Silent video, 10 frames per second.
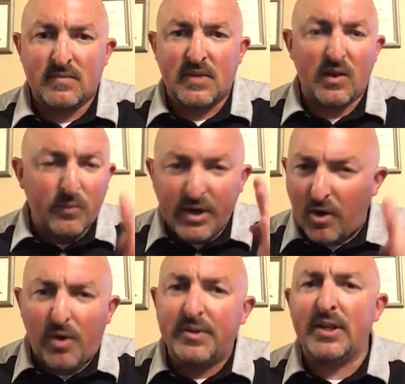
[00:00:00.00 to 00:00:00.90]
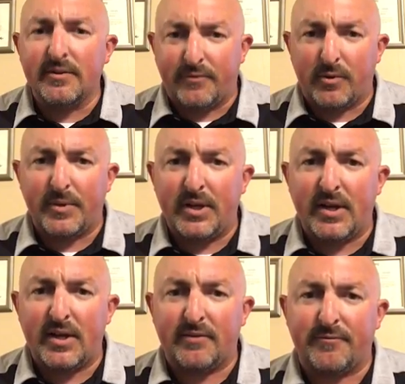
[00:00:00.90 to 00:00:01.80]
And we all need to form a
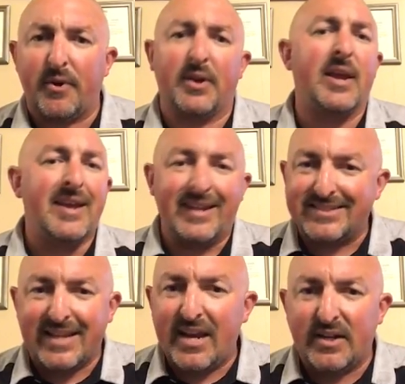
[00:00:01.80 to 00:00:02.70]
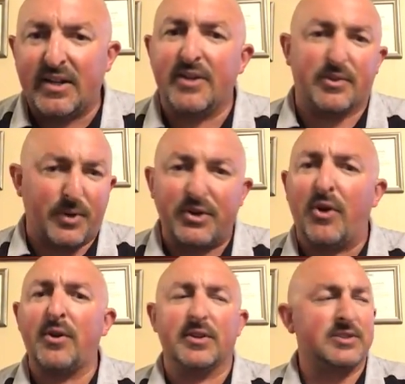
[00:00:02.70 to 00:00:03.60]
united front and stand together,
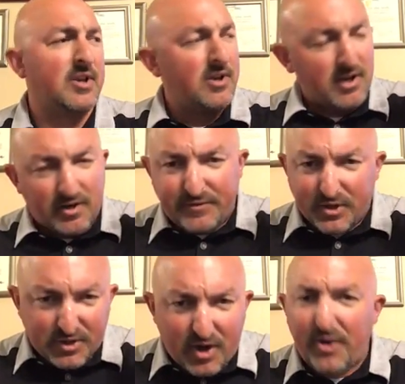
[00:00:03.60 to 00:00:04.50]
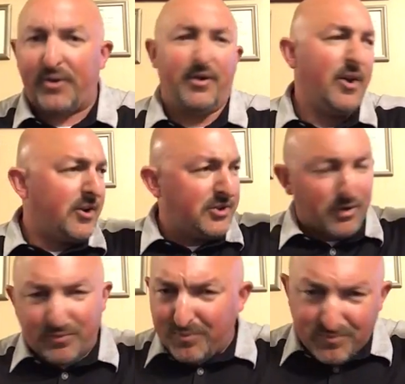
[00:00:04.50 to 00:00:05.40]
regardless of your color,
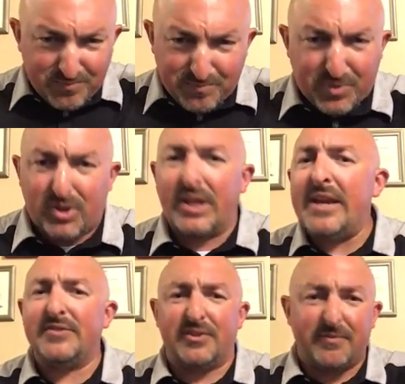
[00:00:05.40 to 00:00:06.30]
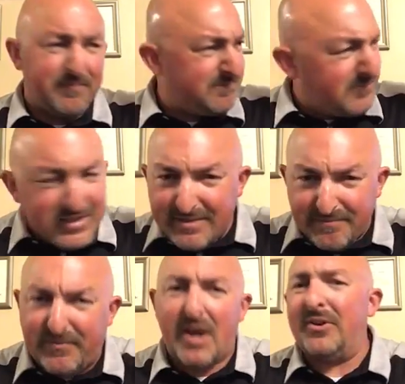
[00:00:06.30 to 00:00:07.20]
your beliefs, your
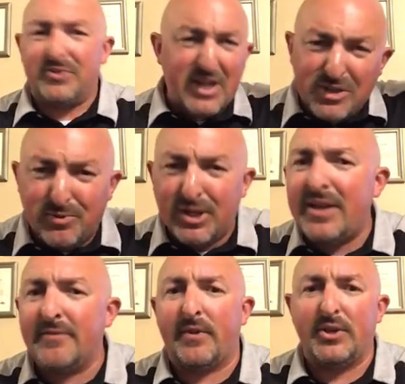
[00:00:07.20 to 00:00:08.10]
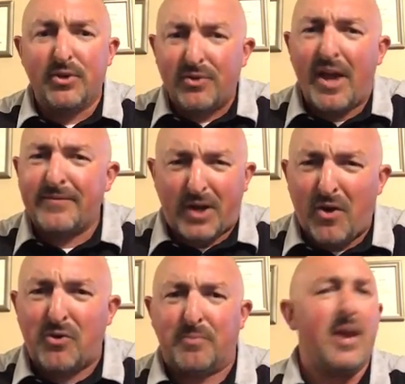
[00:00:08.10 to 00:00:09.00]
values, how you live your life at
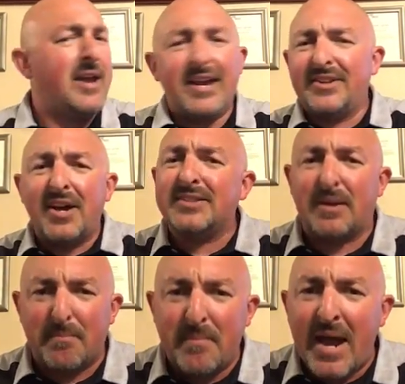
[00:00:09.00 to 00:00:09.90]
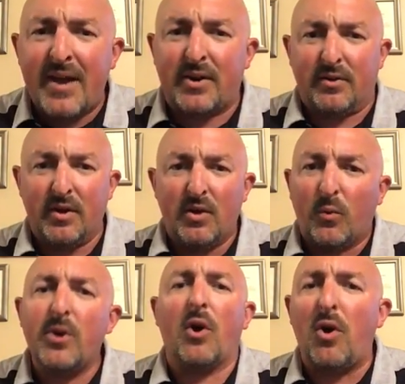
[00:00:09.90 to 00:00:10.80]
home. It doesn't matter.
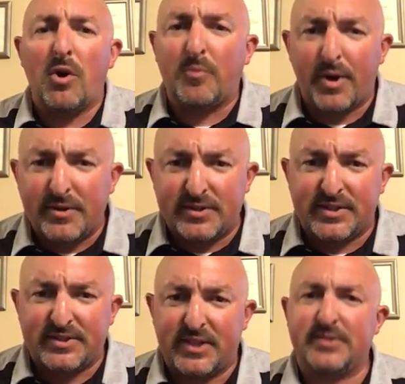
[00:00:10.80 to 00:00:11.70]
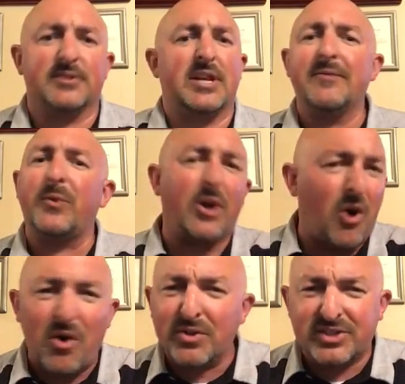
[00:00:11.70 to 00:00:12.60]
We're all brothers and sisters, and if we
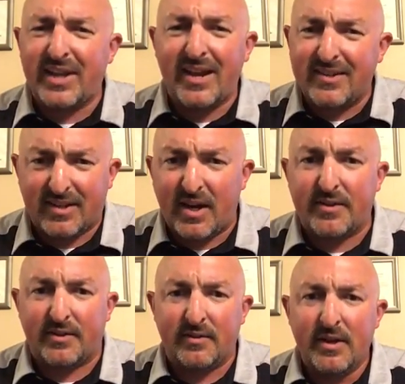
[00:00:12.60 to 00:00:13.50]
all stand together,